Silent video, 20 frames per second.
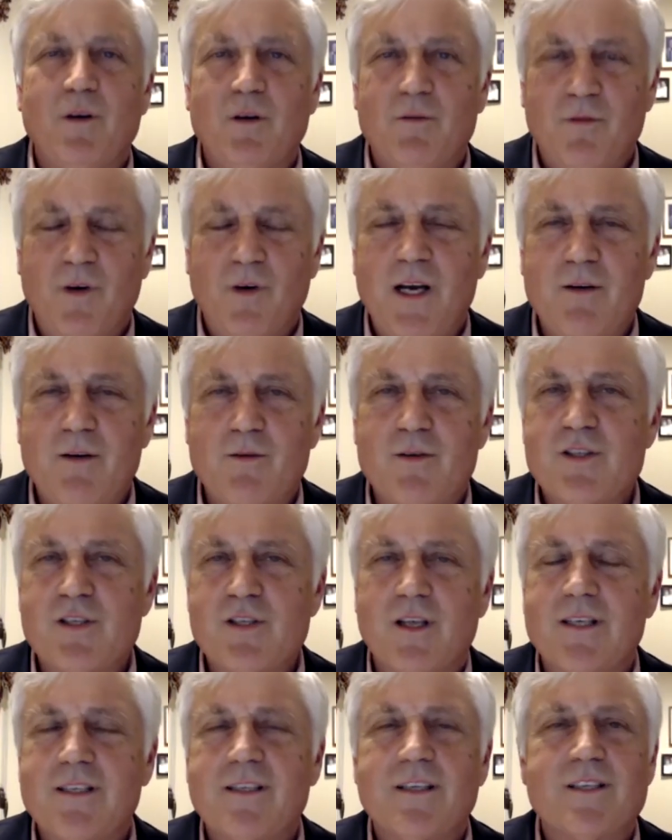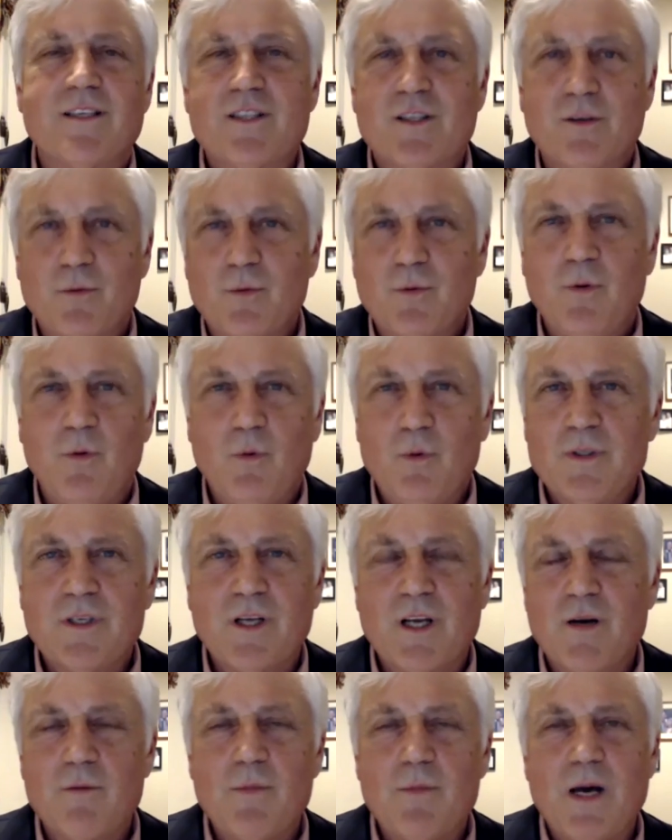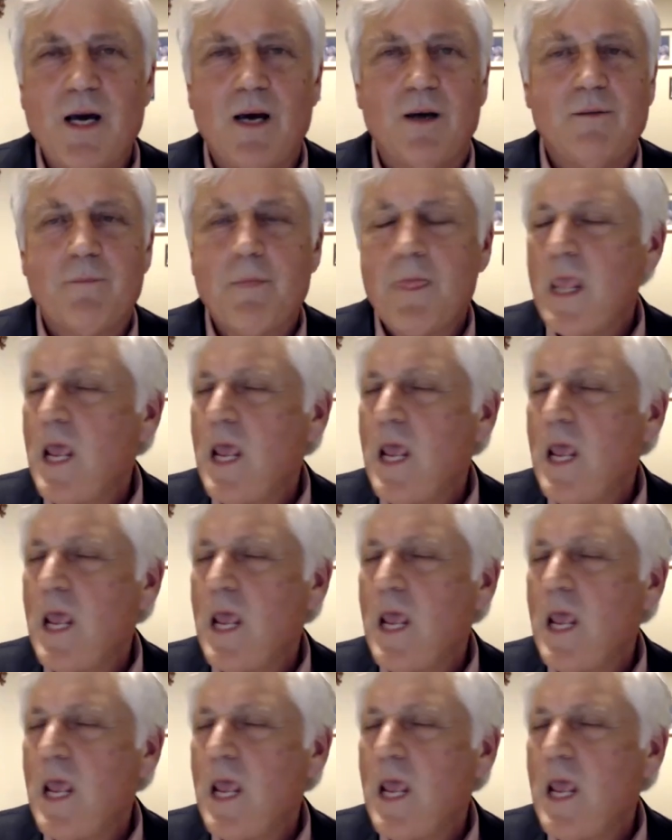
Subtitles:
a virus like this that would come out,